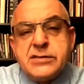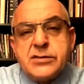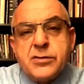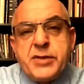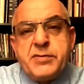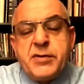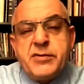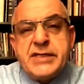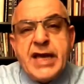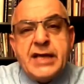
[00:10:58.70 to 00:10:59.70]
So people
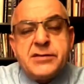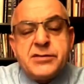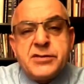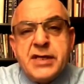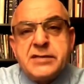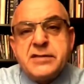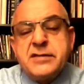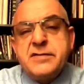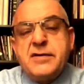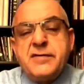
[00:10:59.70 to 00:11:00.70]
would gather
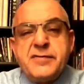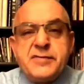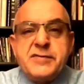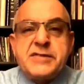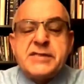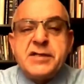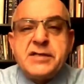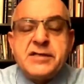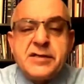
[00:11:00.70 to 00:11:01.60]
together. We would sit